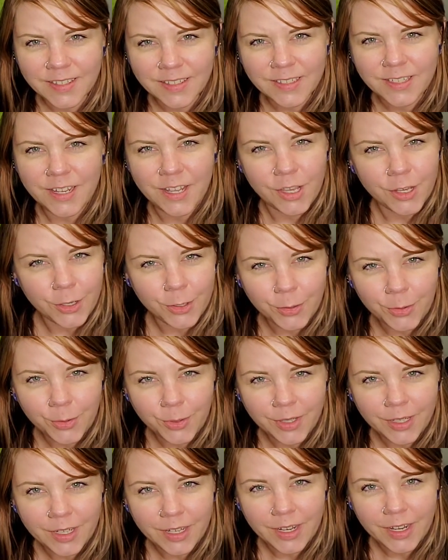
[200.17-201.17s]
to you?
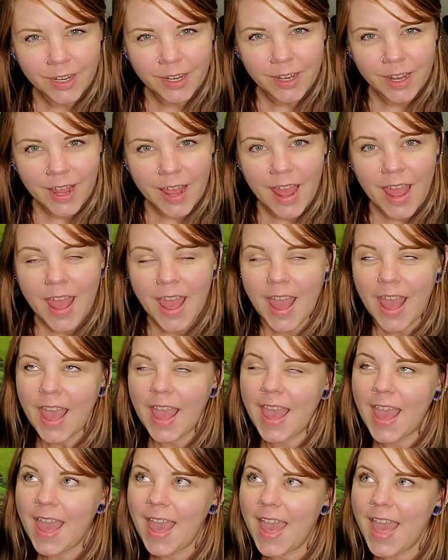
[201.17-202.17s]

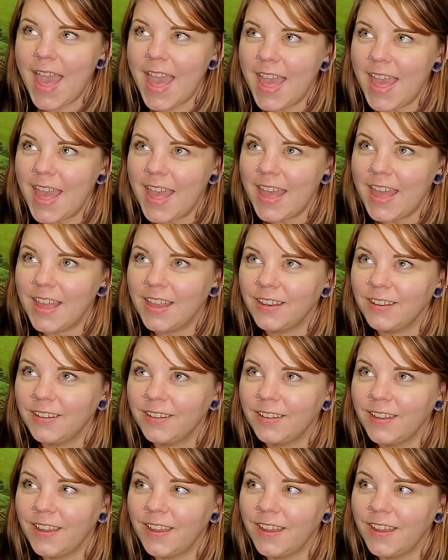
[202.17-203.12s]
And